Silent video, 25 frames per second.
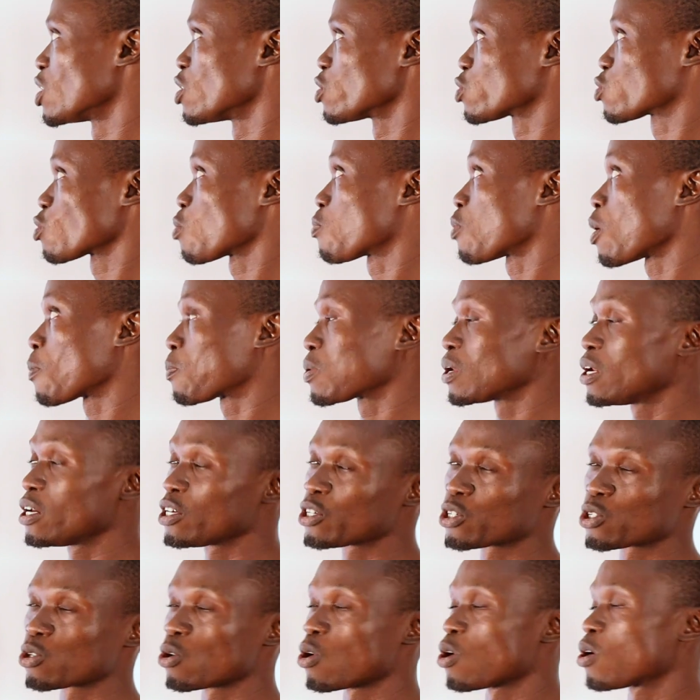So
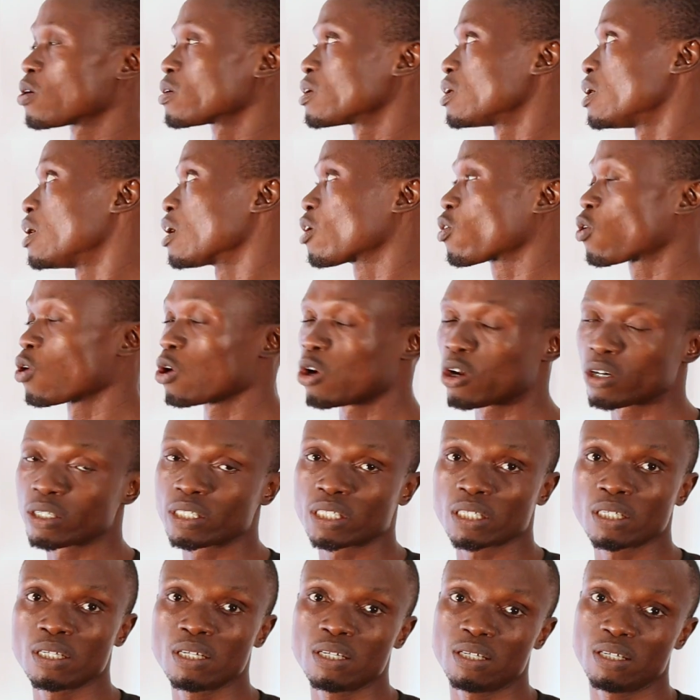population
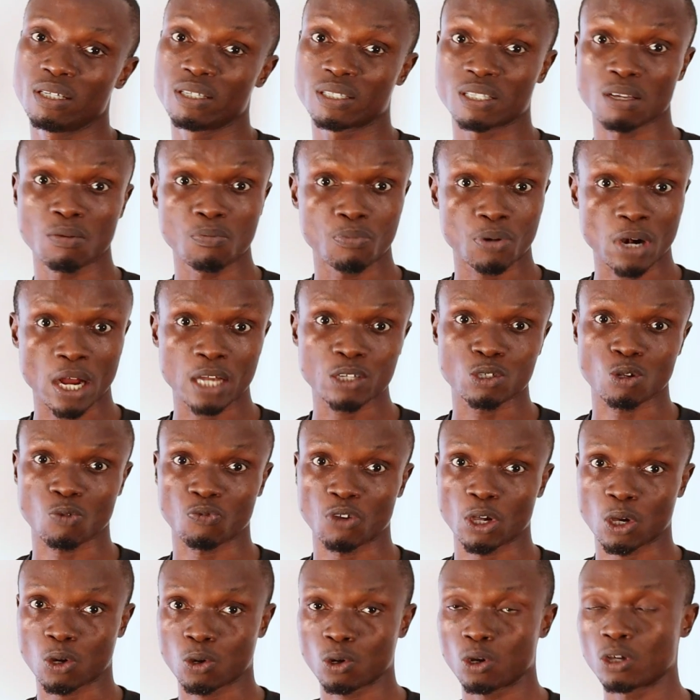ecology is a branch
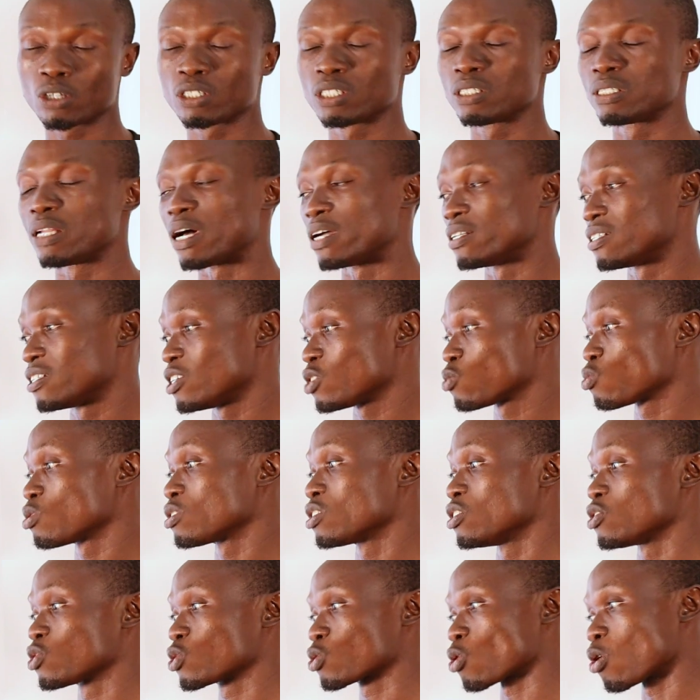of ecology that deals
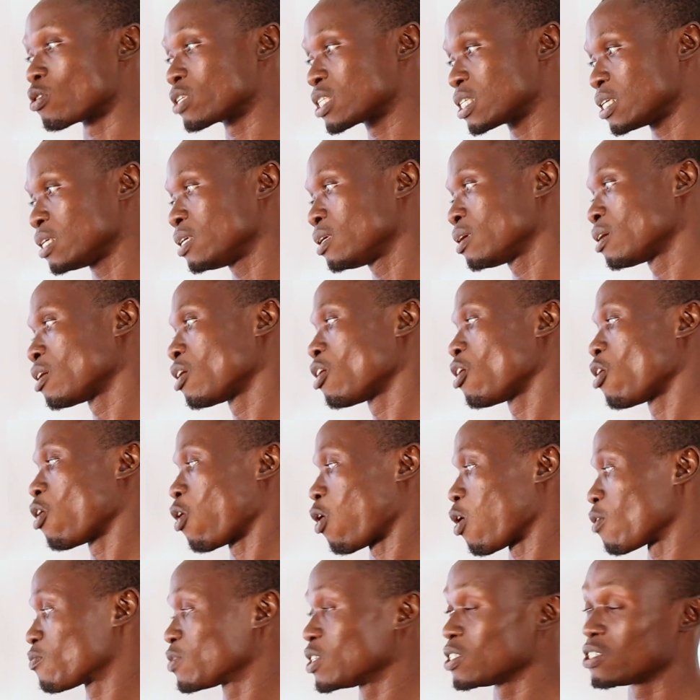with the study
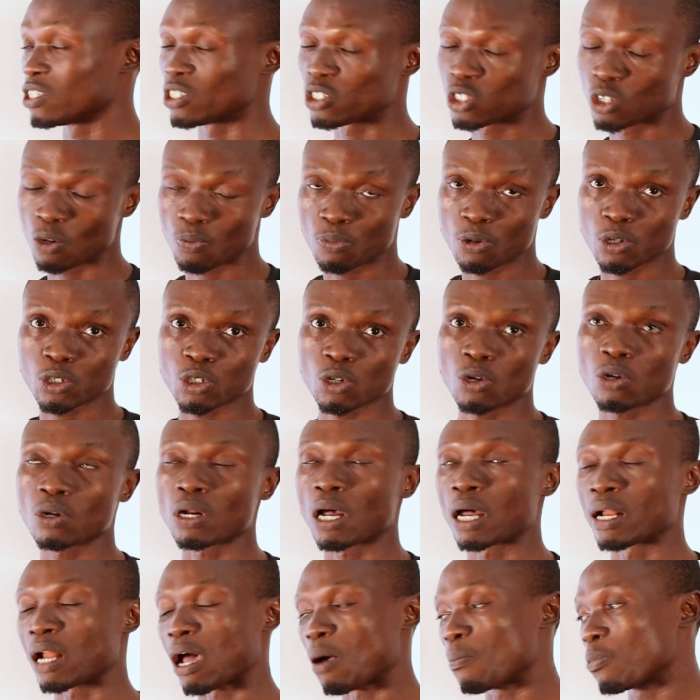of the distribution
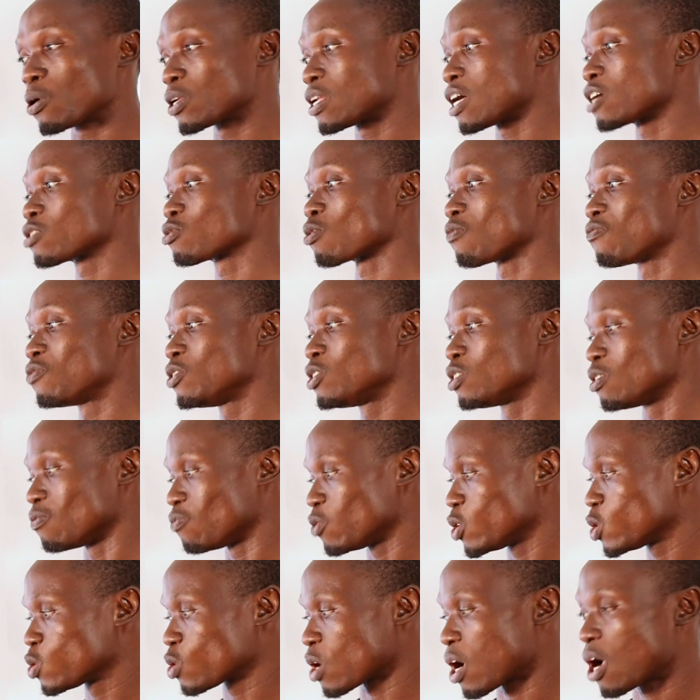and abundance of
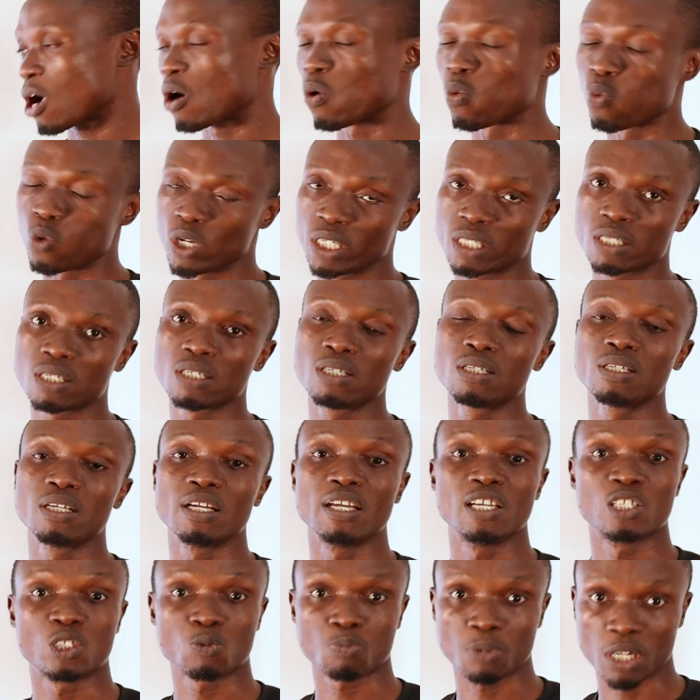individuals
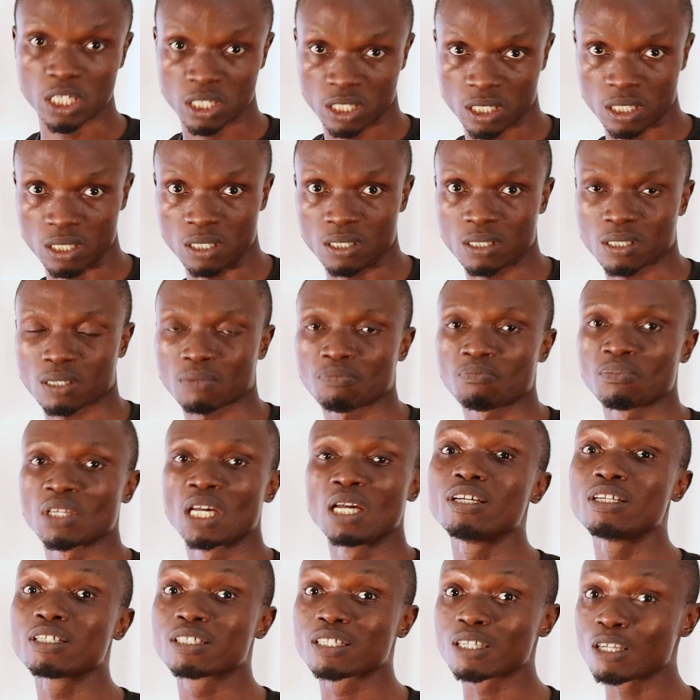within a species.
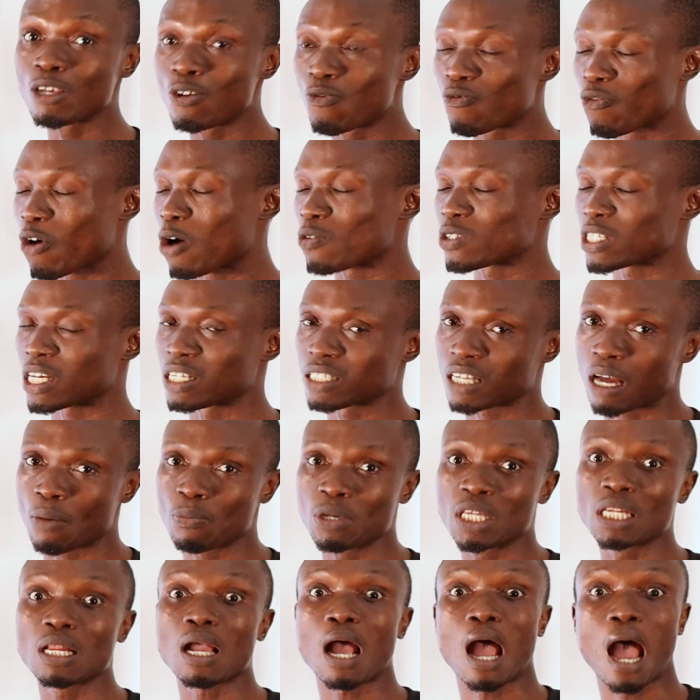It involves
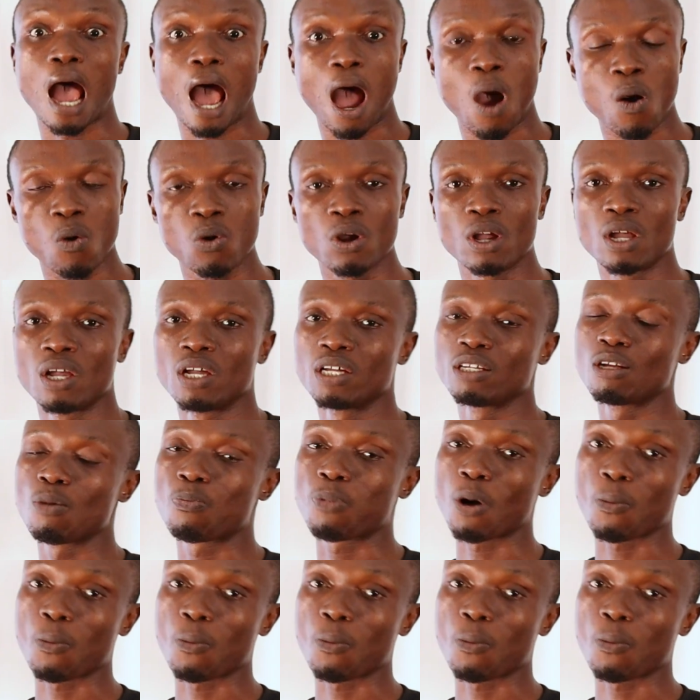examining how the